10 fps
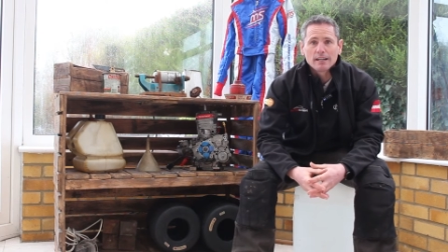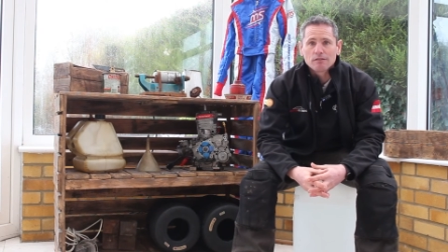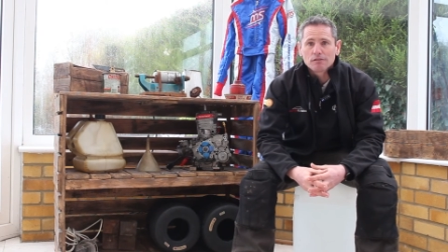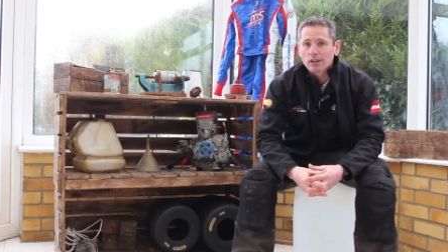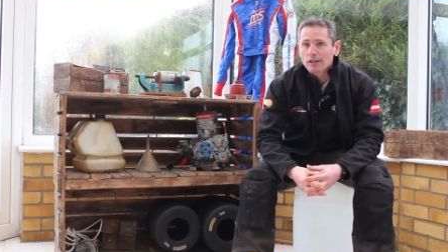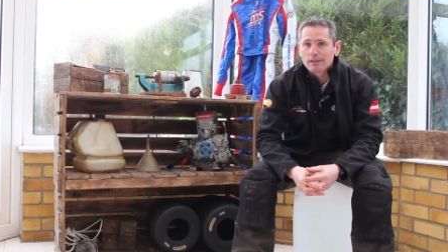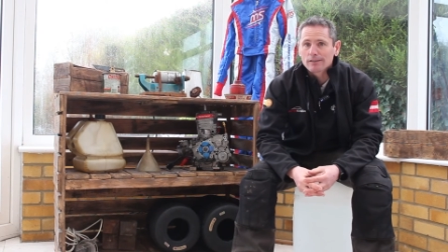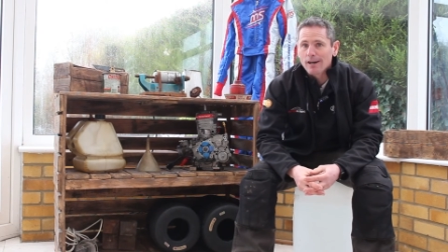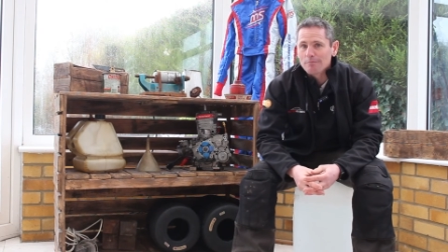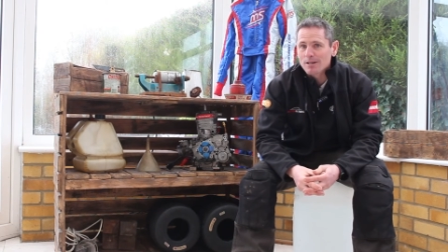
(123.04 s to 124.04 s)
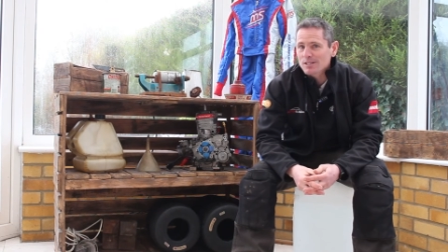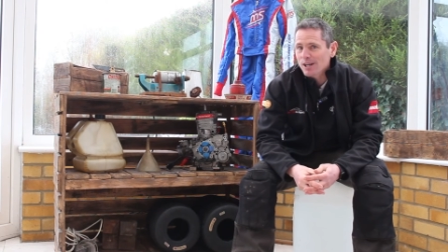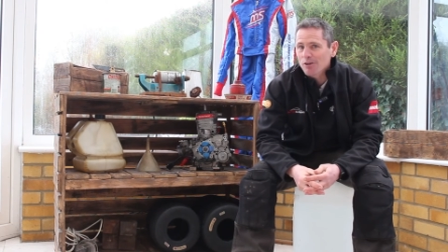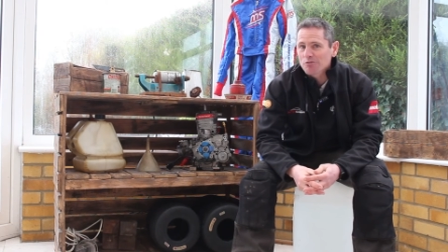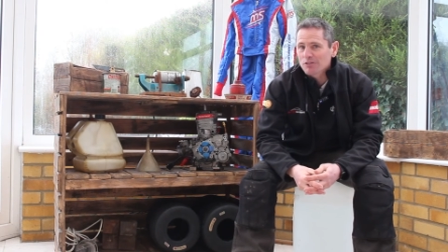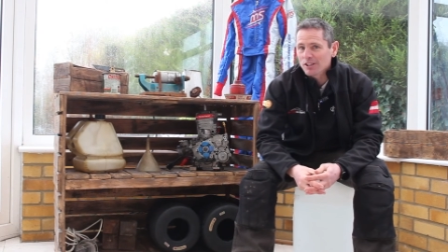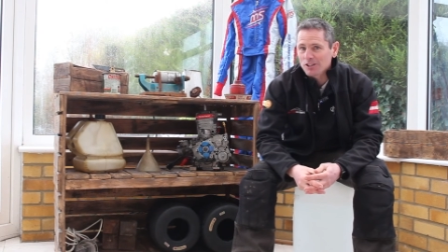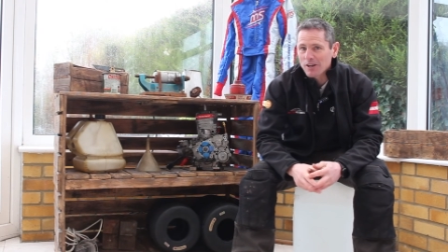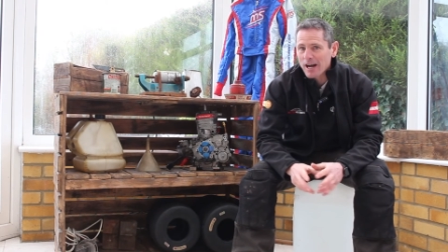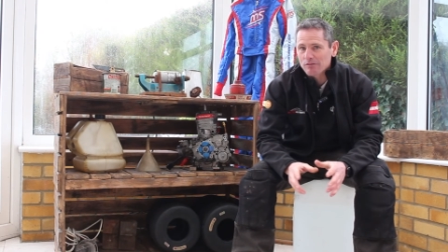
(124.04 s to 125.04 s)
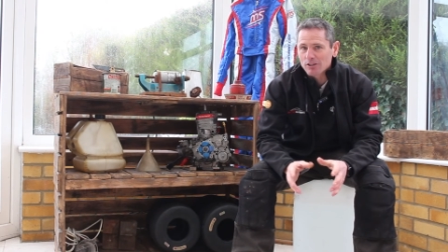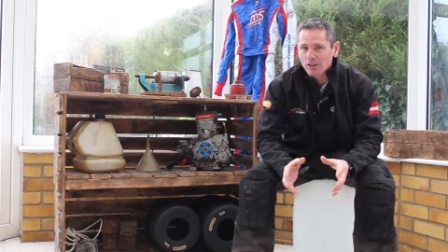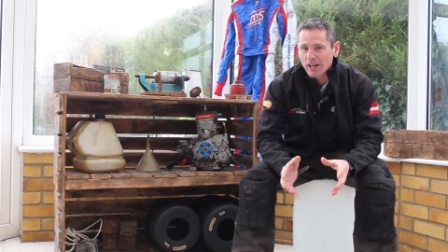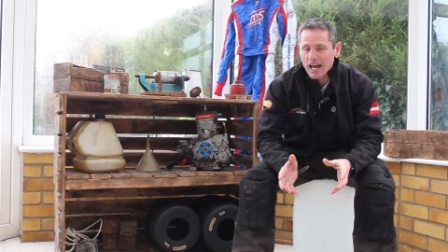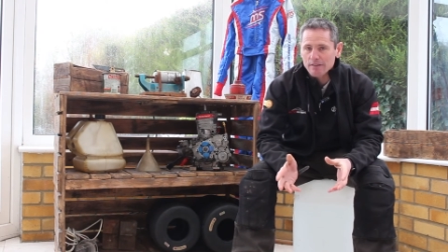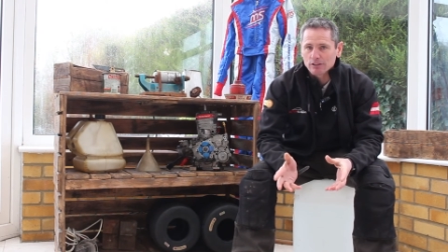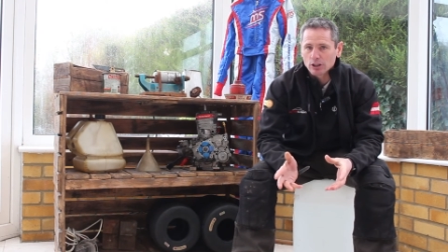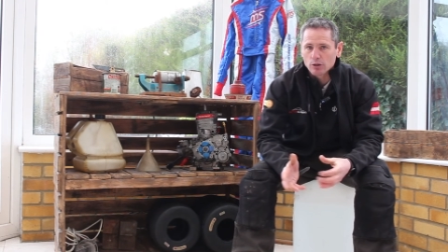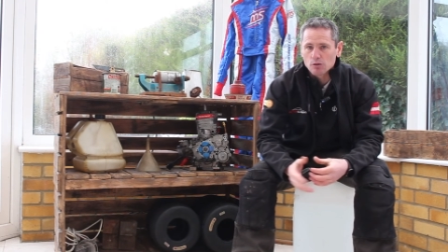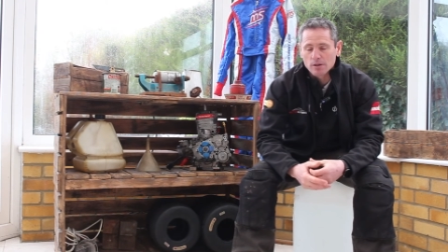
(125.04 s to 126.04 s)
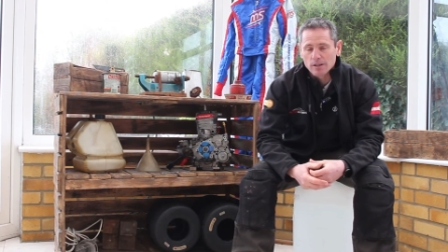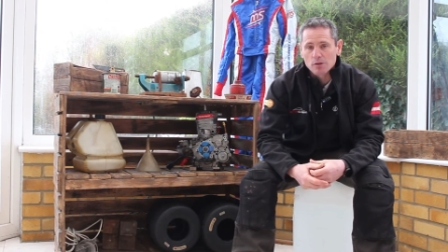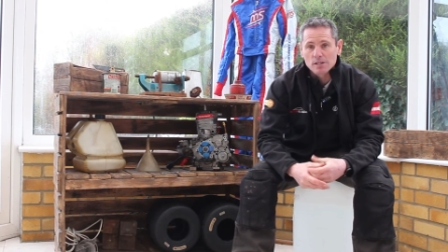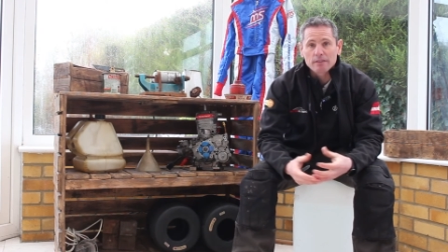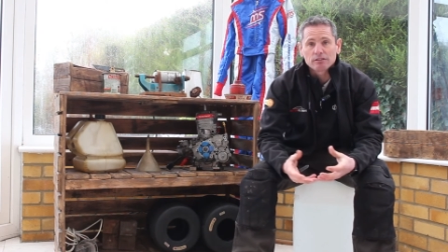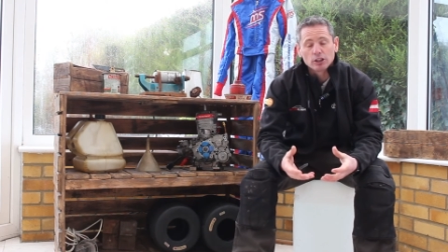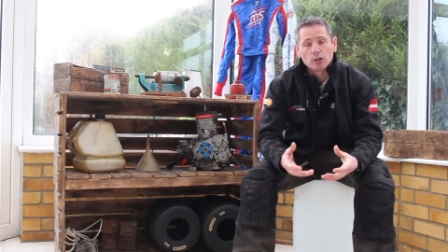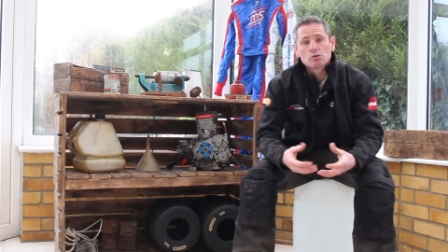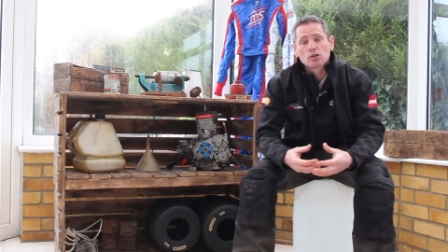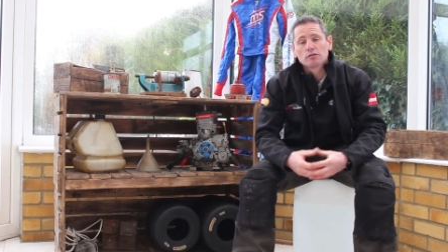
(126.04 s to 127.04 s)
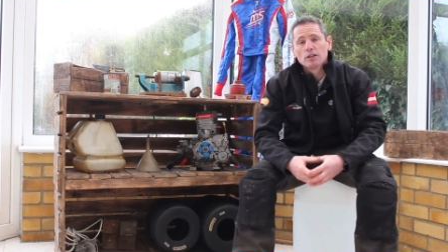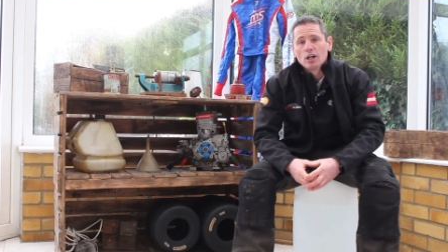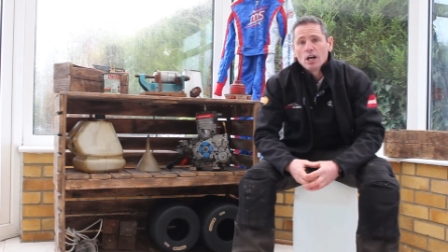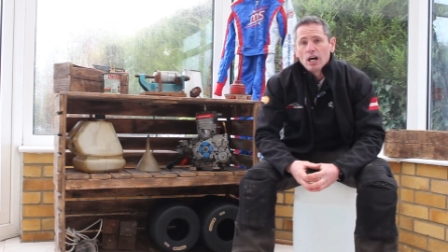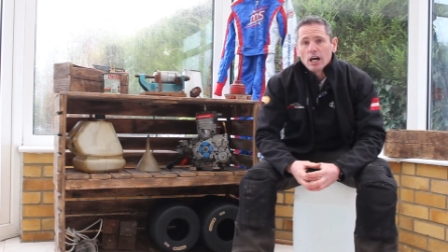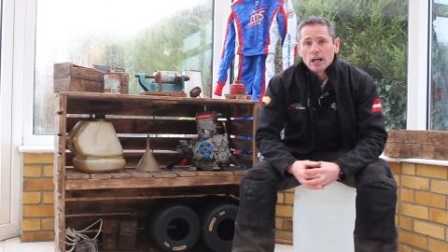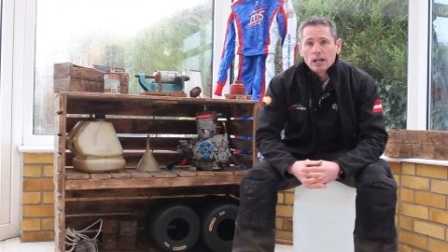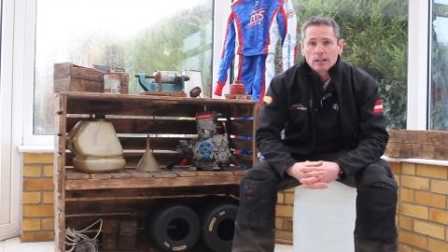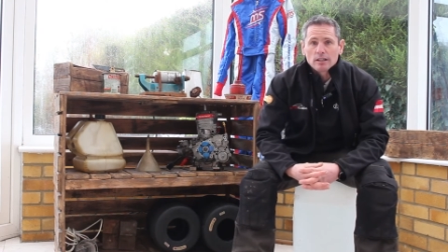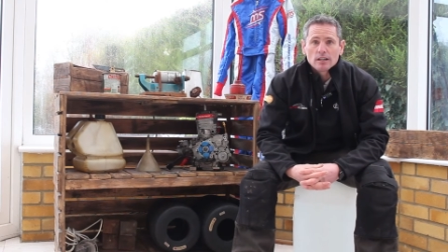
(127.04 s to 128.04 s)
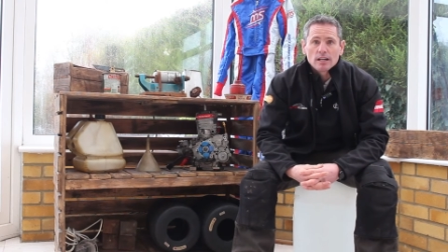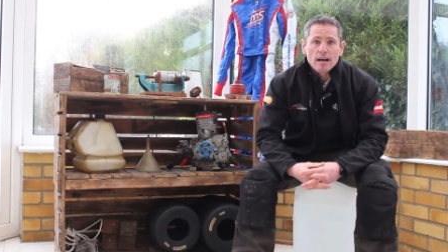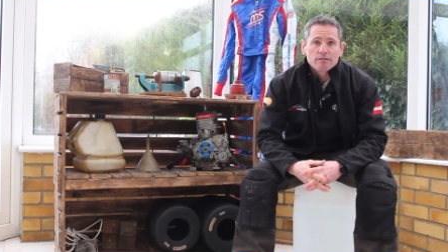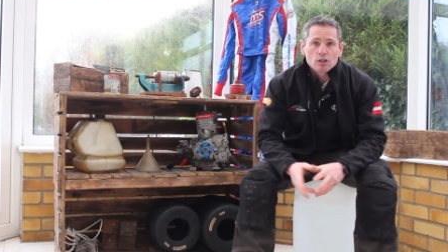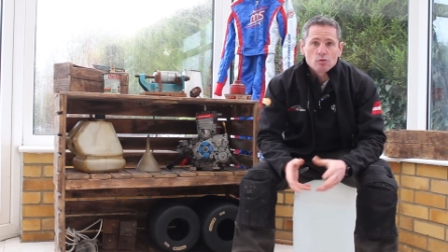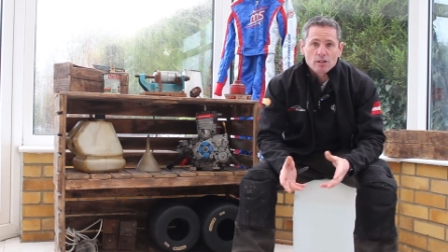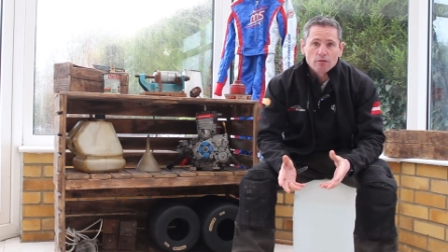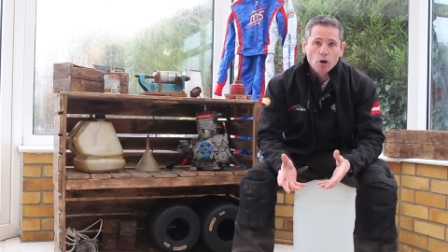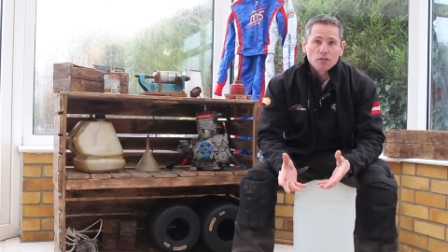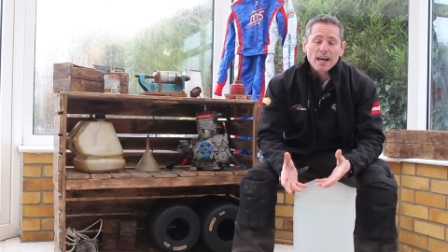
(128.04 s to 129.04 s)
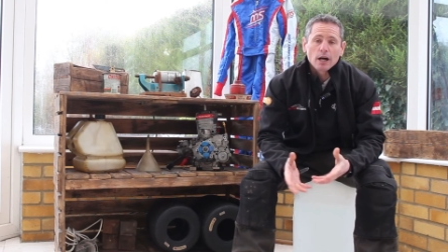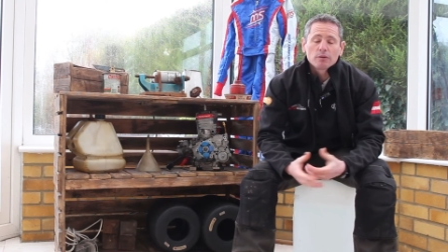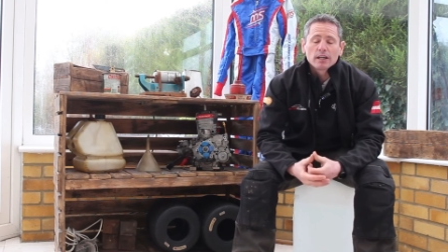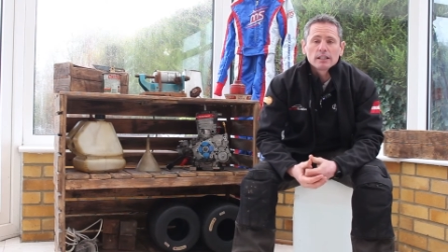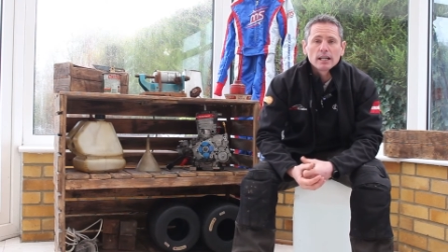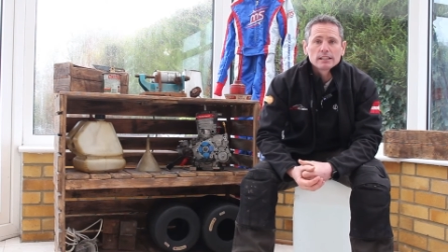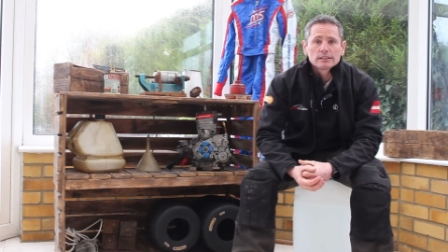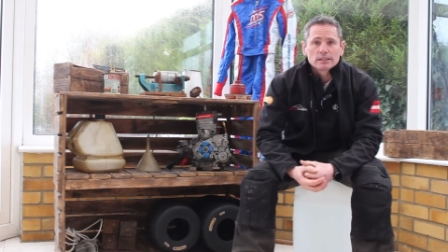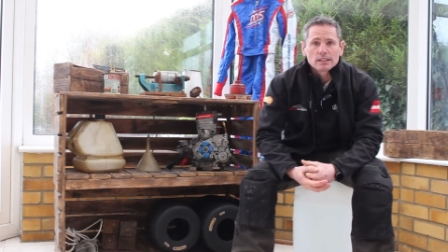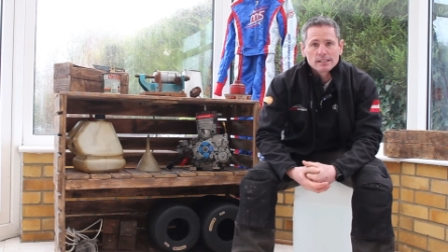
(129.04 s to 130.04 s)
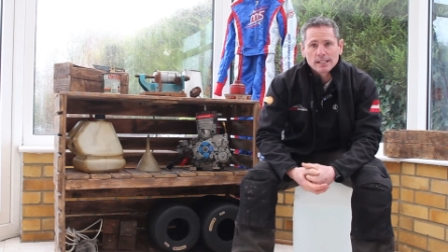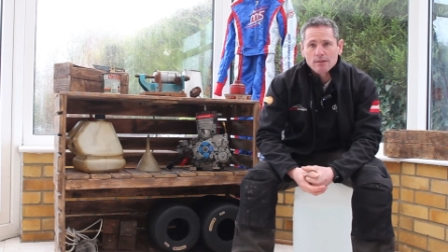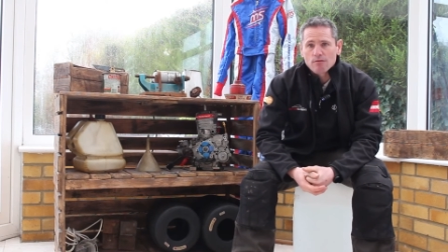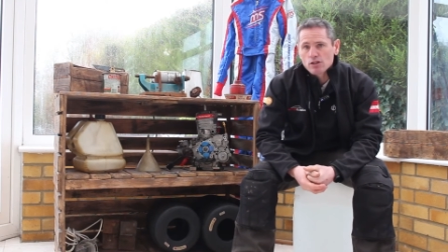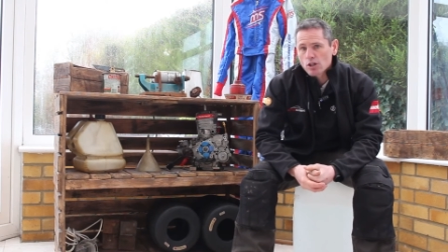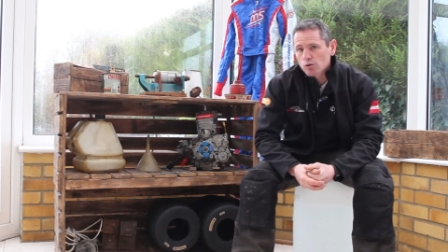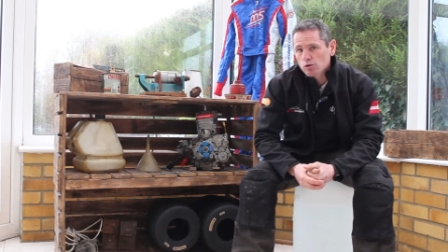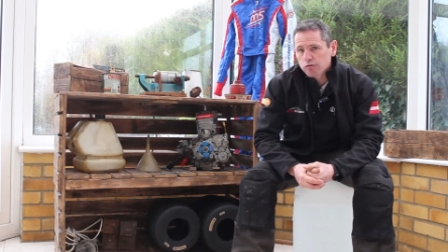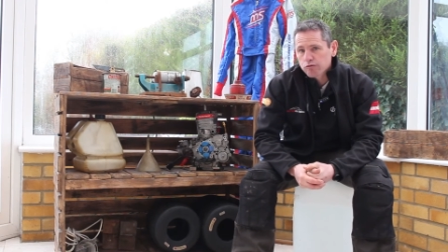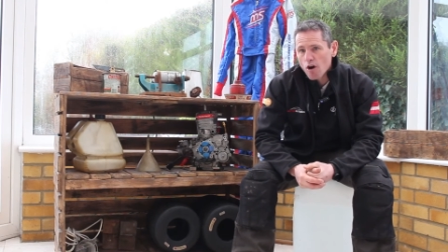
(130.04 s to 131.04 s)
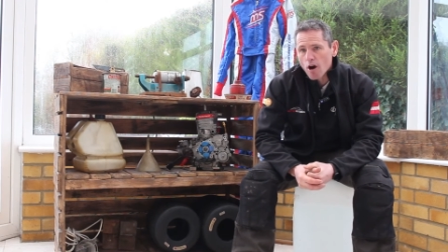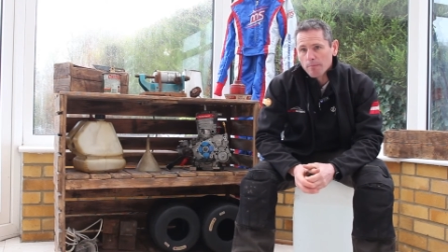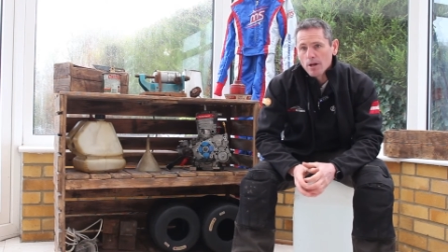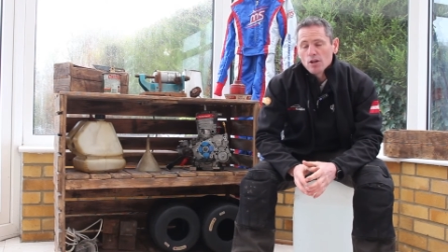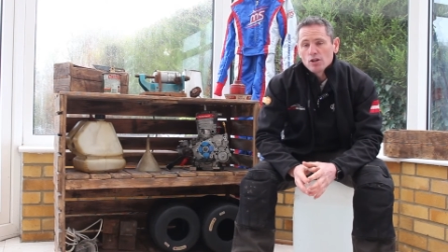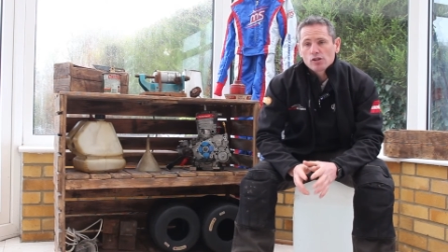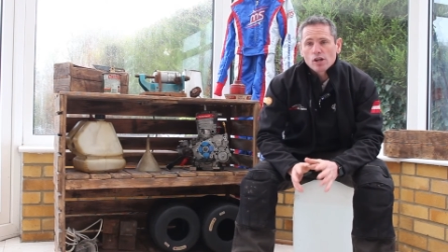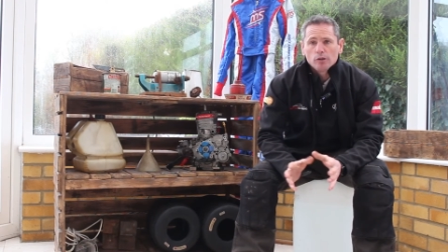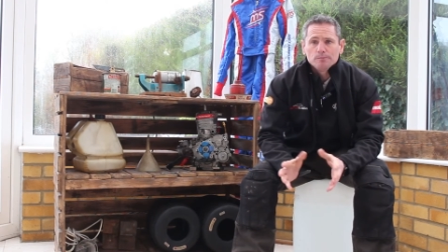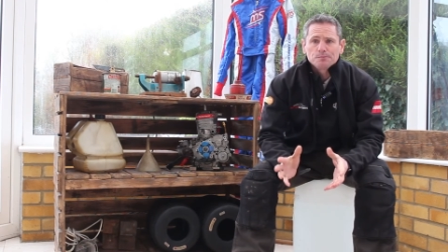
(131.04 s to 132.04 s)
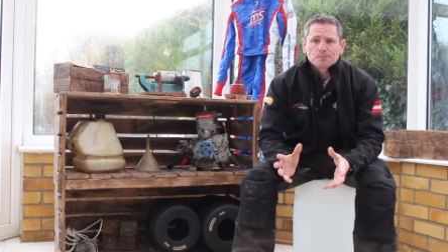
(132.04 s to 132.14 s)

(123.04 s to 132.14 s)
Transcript: And if you can't, like myself, then you have to look at avenues. And those avenues are avenues which I've got down and started to get results from. So